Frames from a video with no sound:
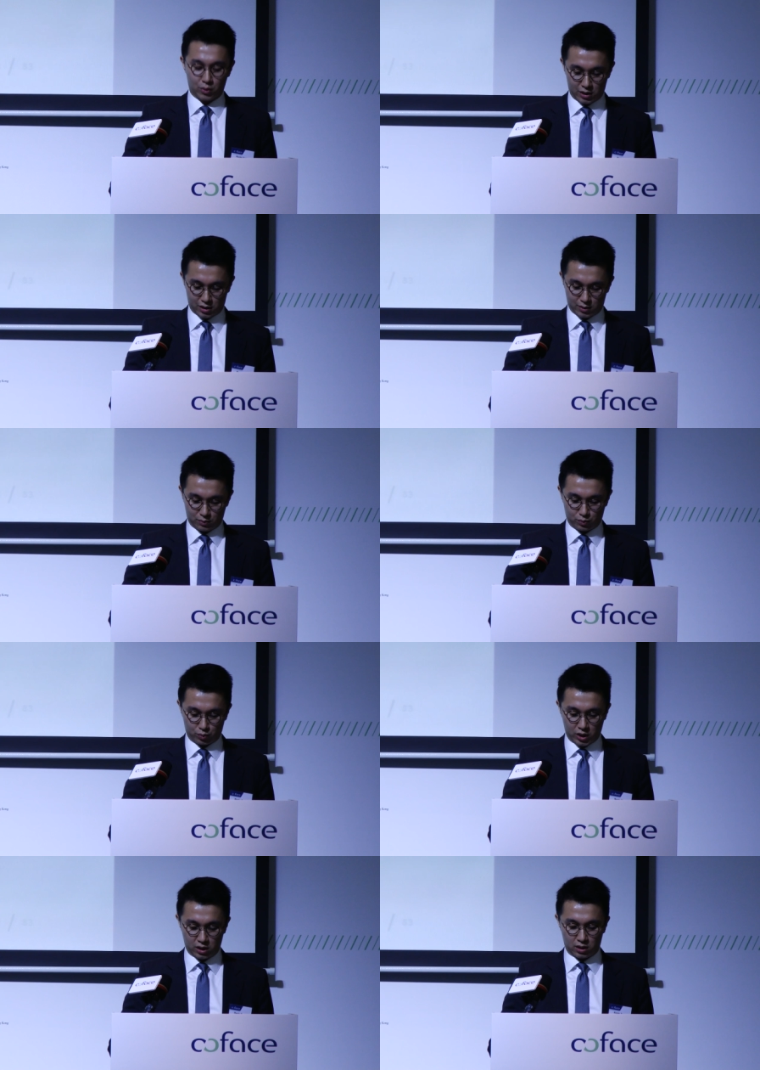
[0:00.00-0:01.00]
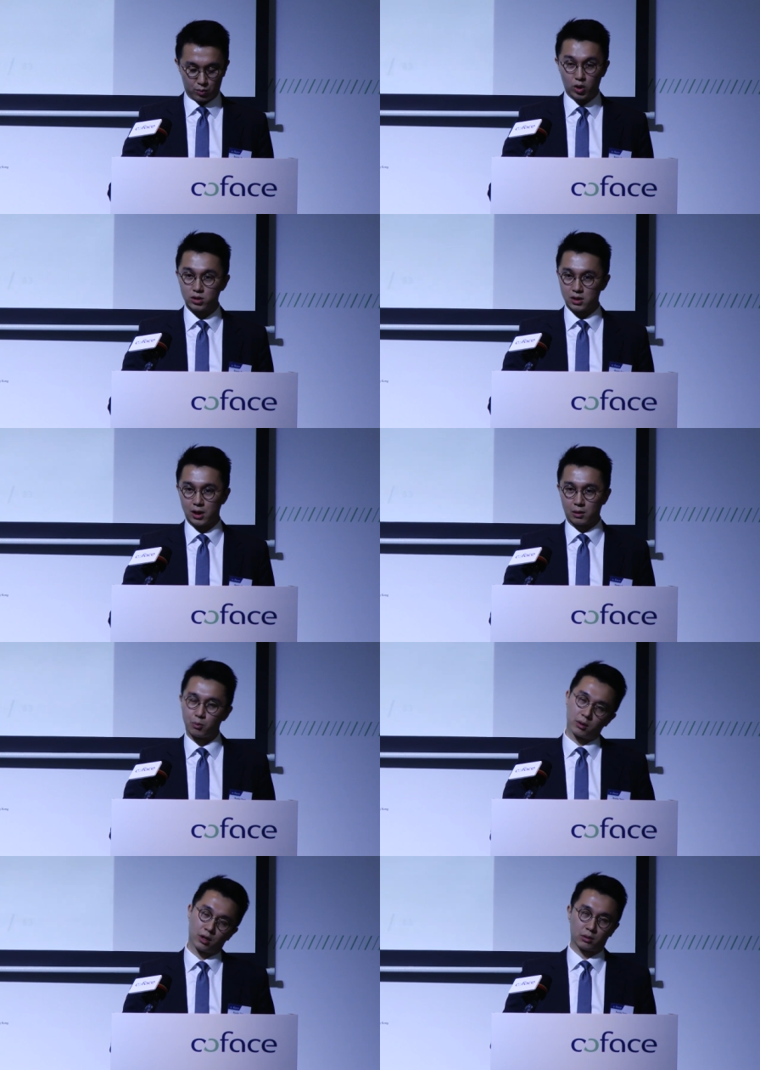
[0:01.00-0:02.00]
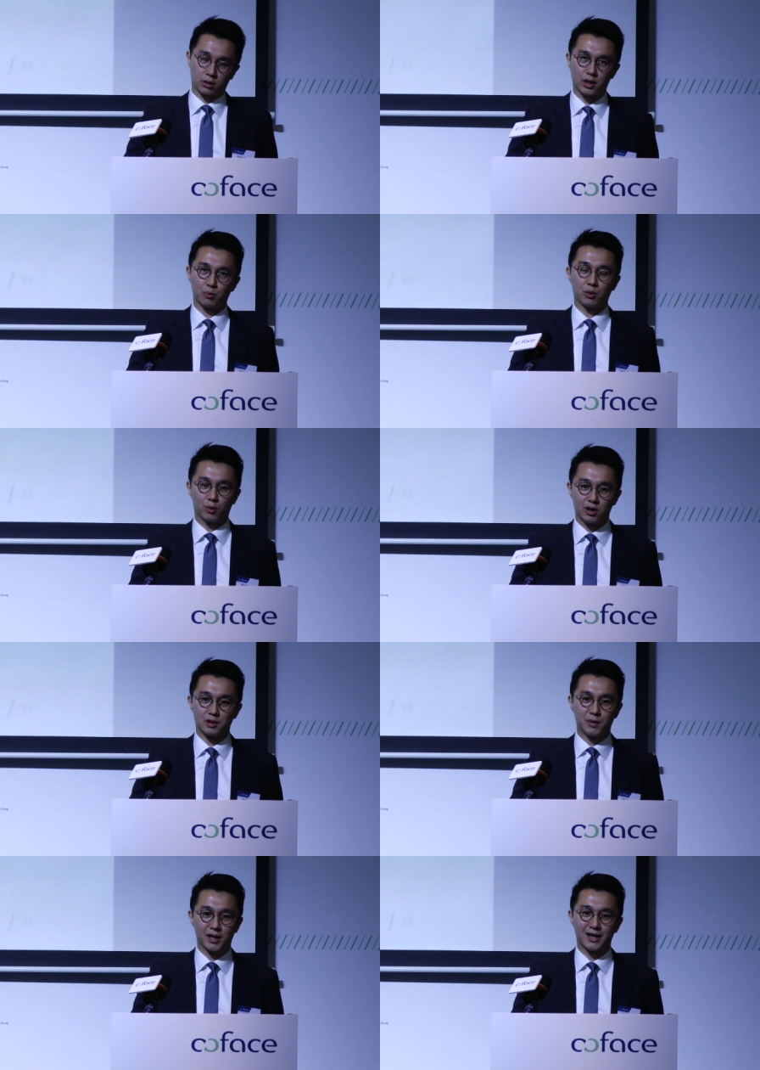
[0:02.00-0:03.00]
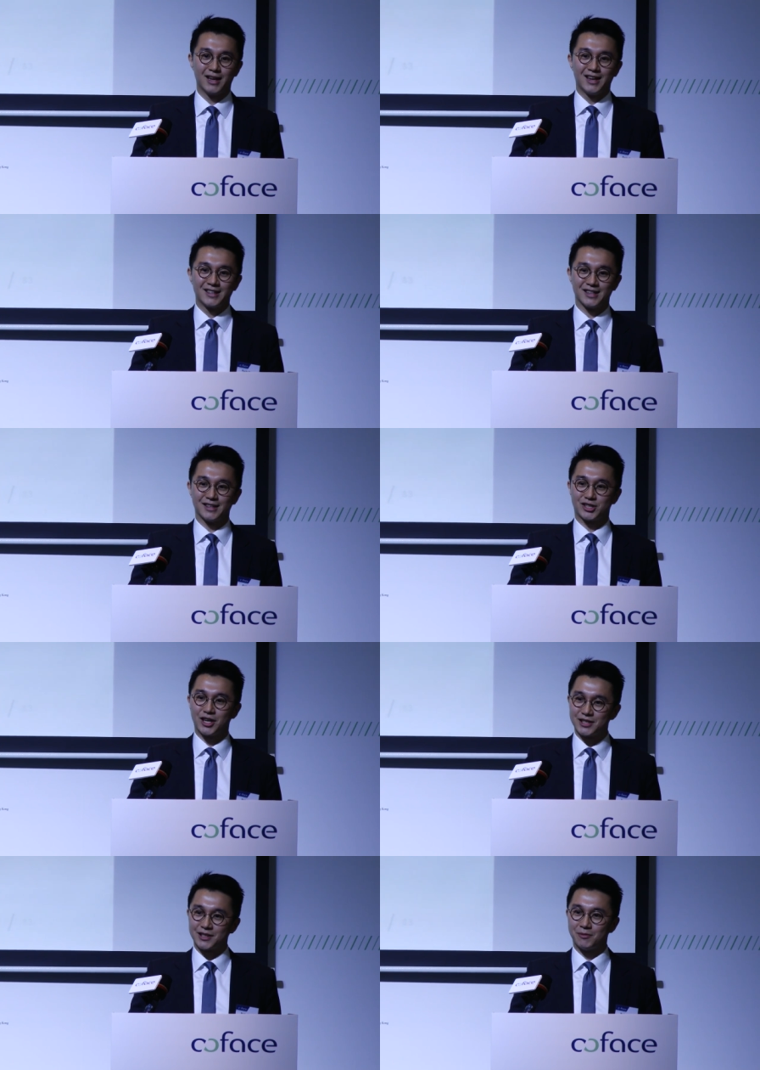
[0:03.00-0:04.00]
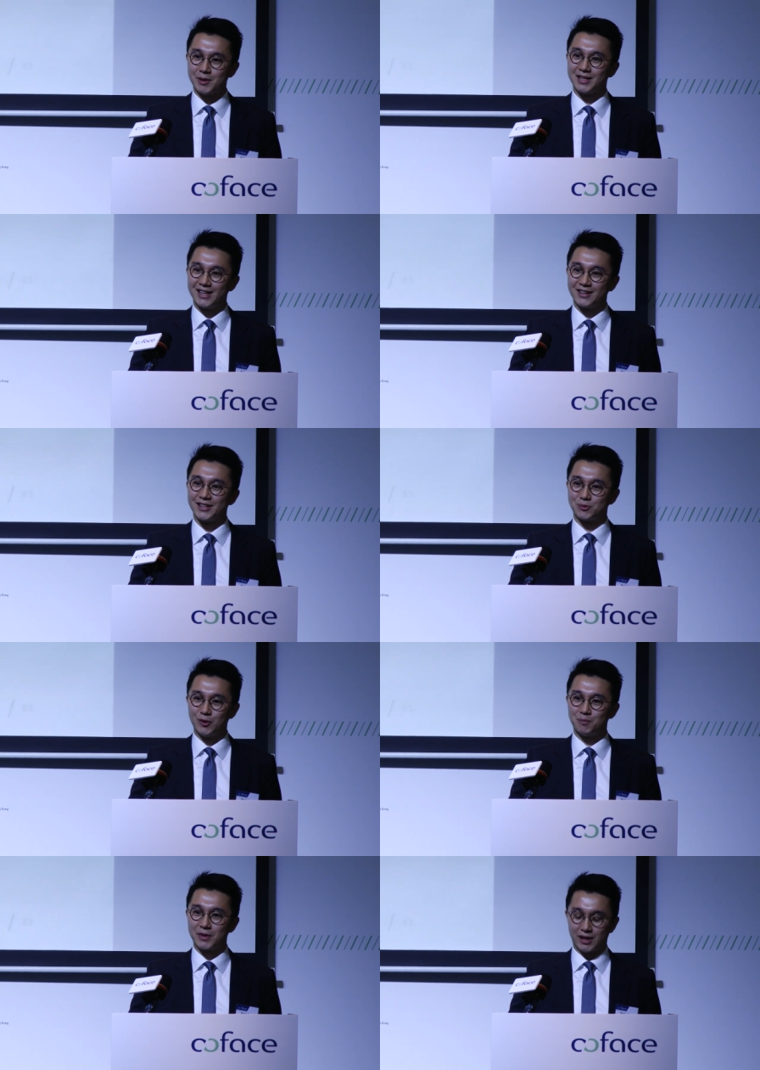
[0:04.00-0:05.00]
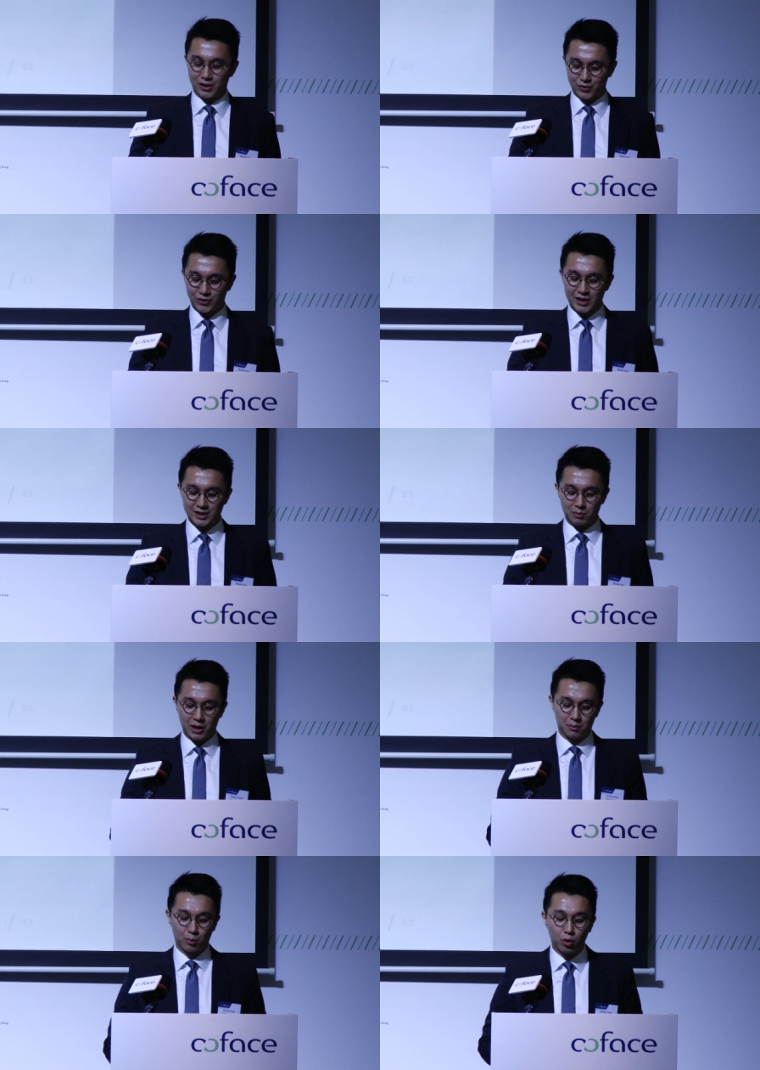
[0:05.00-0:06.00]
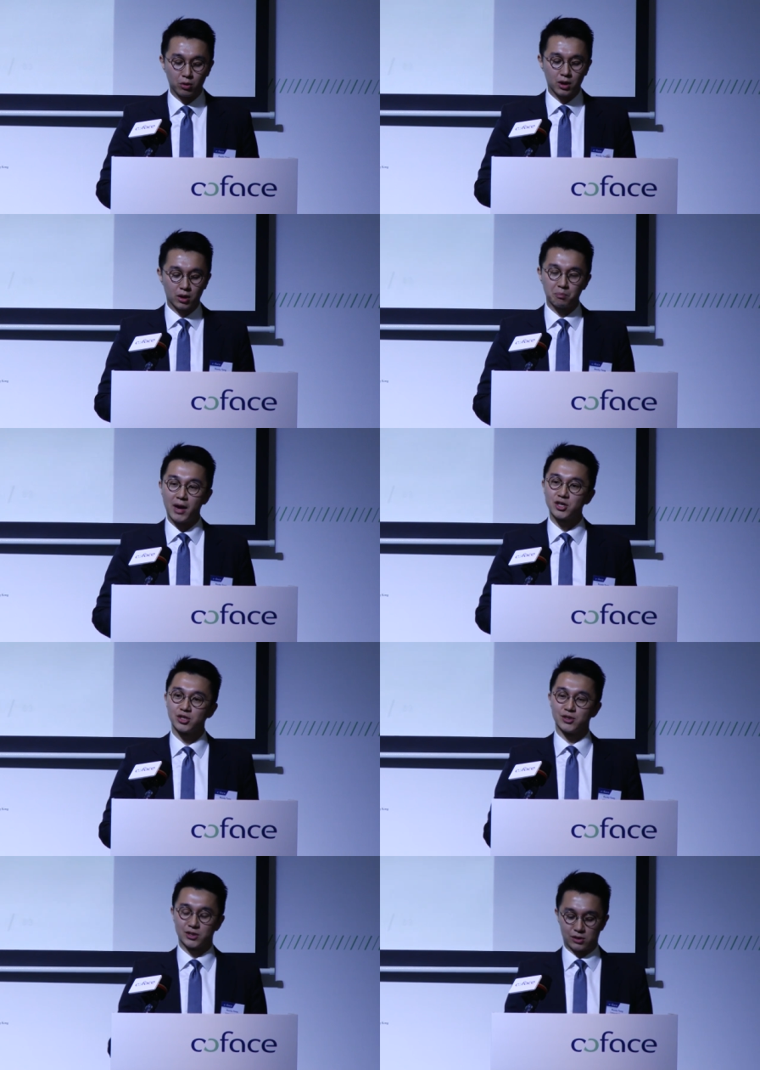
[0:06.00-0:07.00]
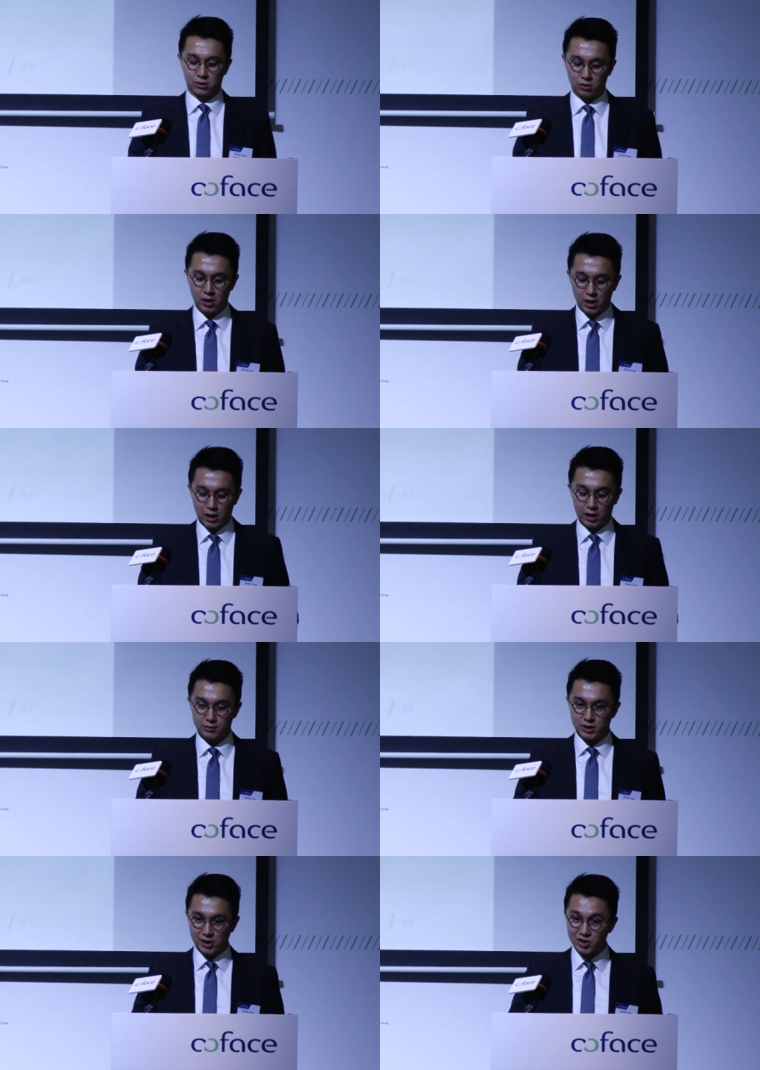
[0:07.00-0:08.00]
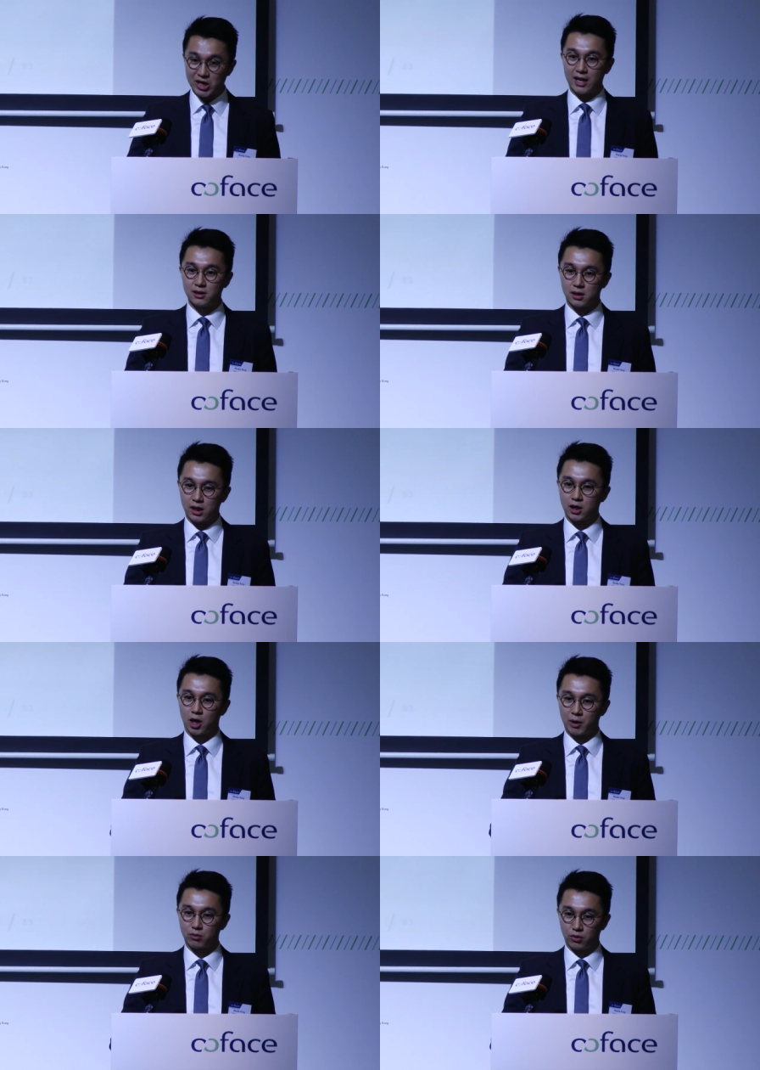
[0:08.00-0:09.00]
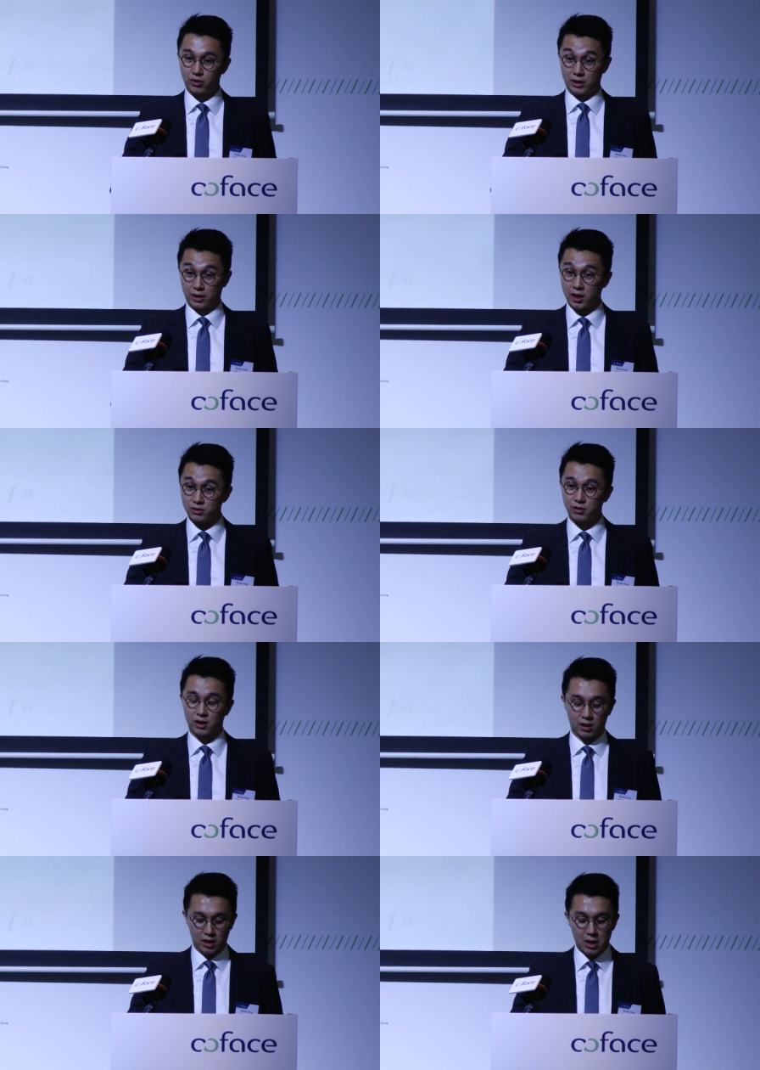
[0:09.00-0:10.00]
uh, we want, uh, well, not, not that we want, but the Chinese government leaders will be introducing some kind of more measures to uh, sustain economic growth in the country.